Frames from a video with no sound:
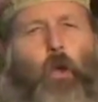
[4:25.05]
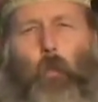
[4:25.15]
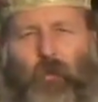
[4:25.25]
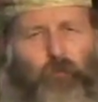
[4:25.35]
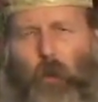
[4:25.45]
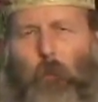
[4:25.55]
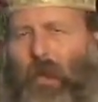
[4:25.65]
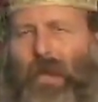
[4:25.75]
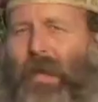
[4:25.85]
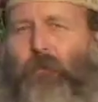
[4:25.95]
When someone
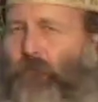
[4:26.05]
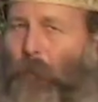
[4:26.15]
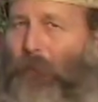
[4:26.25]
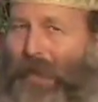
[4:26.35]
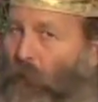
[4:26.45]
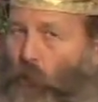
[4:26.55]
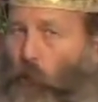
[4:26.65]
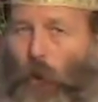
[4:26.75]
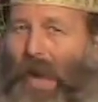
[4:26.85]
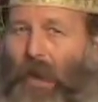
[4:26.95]
lays something into
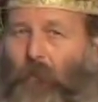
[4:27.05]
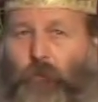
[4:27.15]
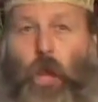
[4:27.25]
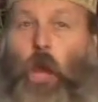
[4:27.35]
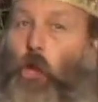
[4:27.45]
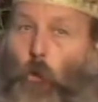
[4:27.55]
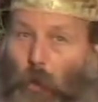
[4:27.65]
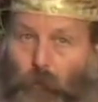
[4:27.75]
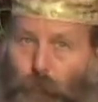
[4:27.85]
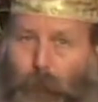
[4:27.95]
your hands, you
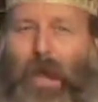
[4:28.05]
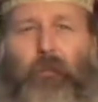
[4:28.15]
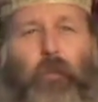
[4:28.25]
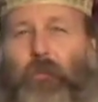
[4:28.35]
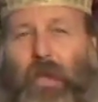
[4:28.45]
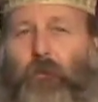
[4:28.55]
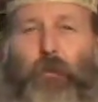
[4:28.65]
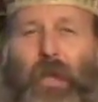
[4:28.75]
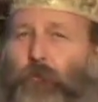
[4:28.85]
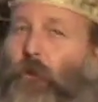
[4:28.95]
expect that the
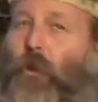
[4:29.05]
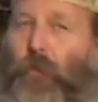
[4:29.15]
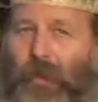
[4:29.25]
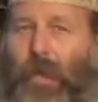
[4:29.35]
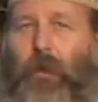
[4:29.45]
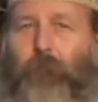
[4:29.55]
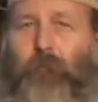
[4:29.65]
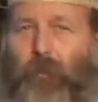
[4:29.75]
intention of the gift